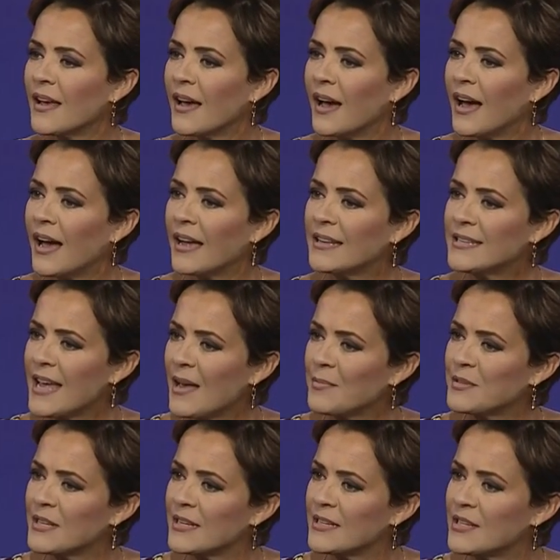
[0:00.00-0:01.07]
I tapped
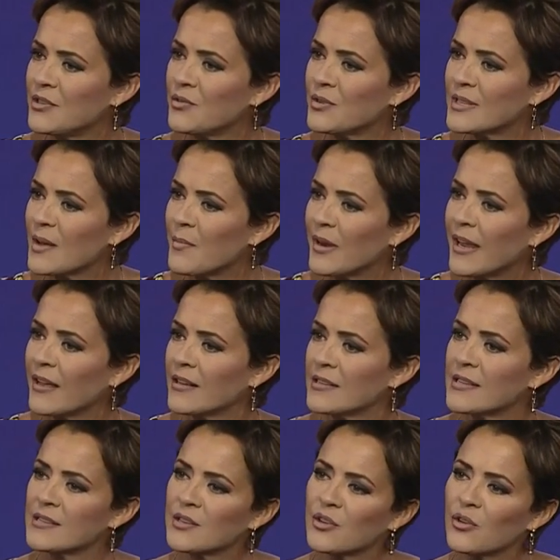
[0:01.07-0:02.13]
into somebody
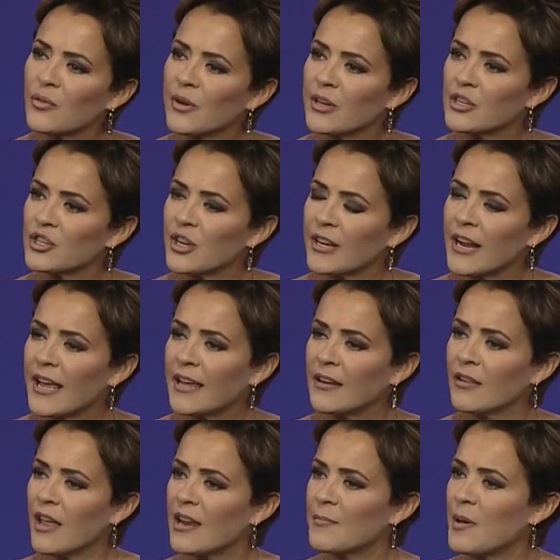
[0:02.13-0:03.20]
else's courage. And I had a
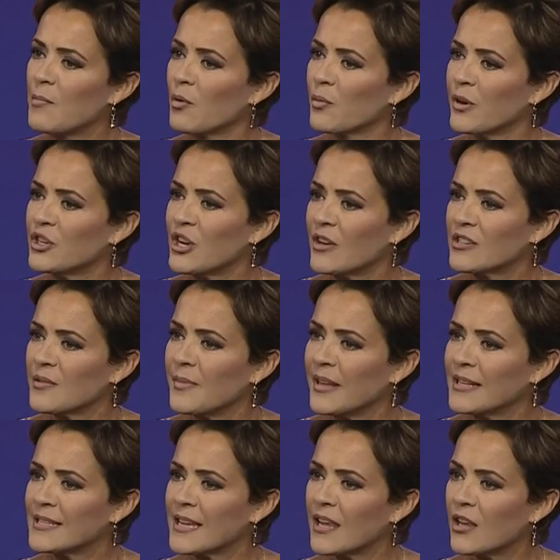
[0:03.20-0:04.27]
lot of people reach out to me
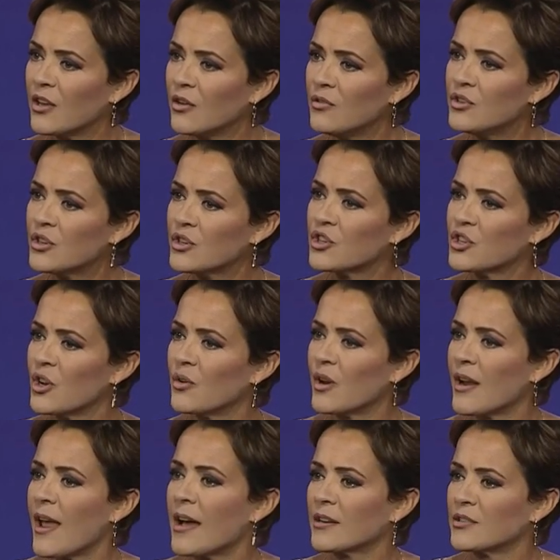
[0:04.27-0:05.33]
and say, you just showed
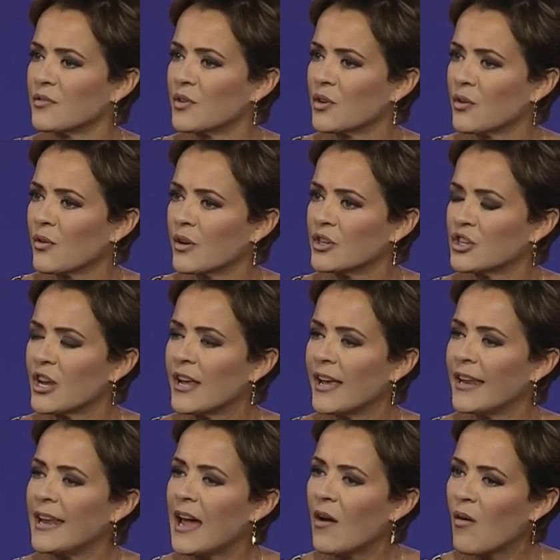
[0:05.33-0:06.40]
an act of courage,
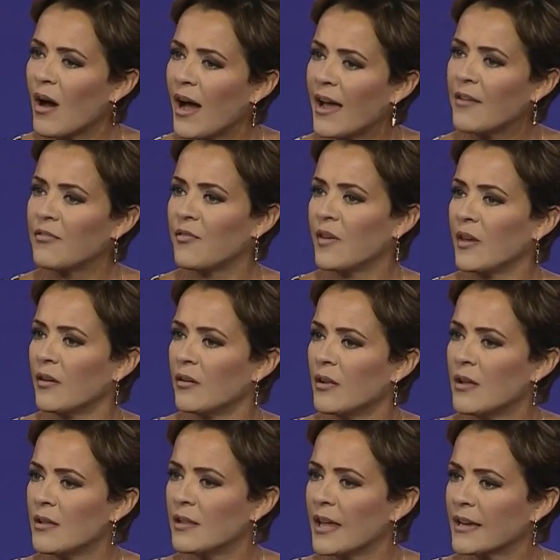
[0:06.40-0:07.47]
and now I feel
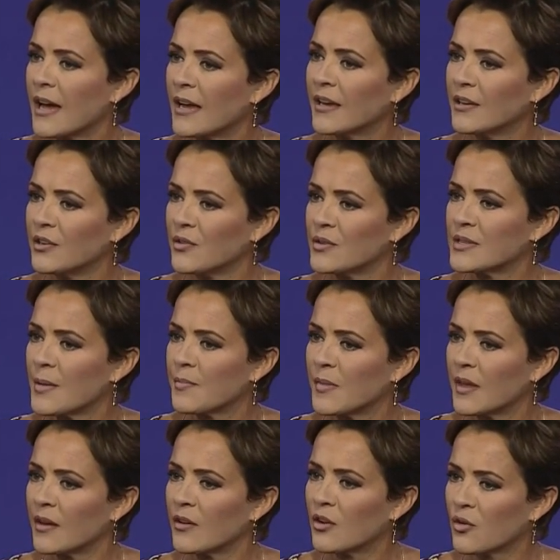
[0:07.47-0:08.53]
like I can do
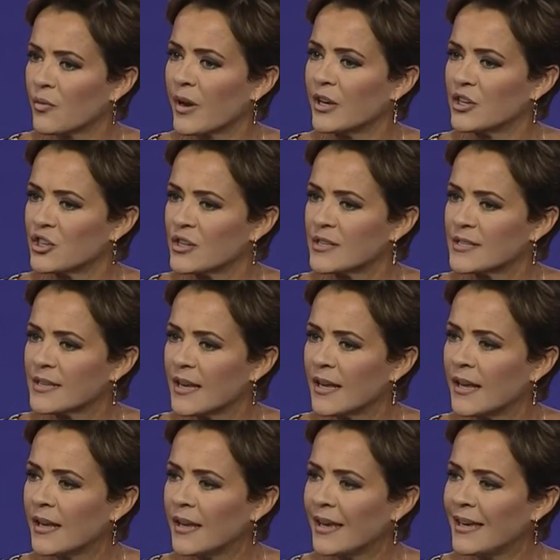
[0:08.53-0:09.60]
something courageous.
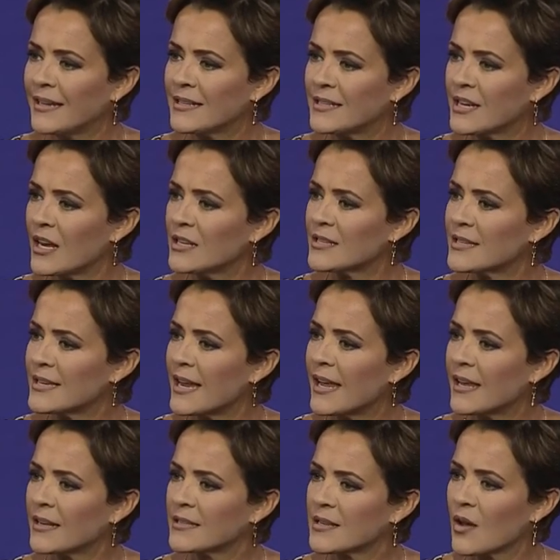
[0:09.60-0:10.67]
It just
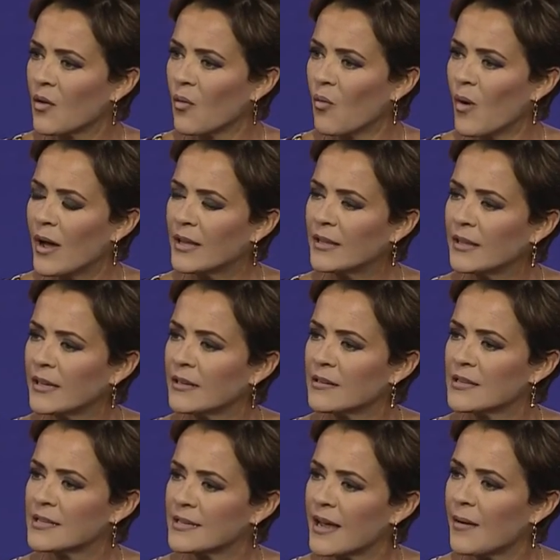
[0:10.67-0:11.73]
takes one little
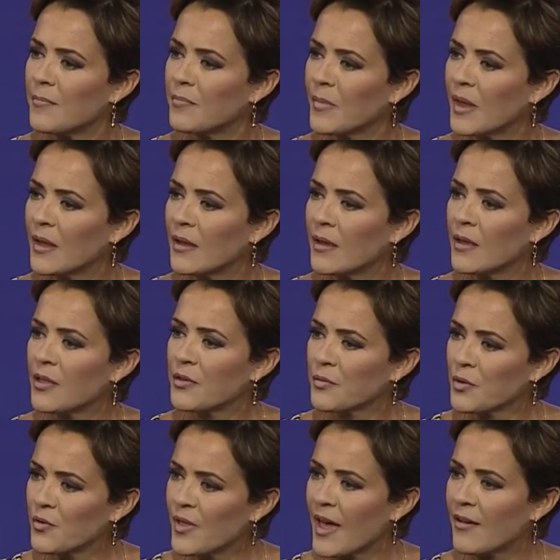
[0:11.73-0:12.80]
step
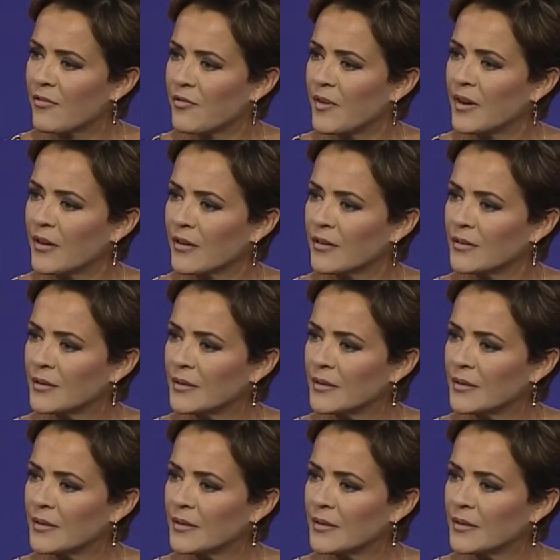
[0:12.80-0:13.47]
through that fear.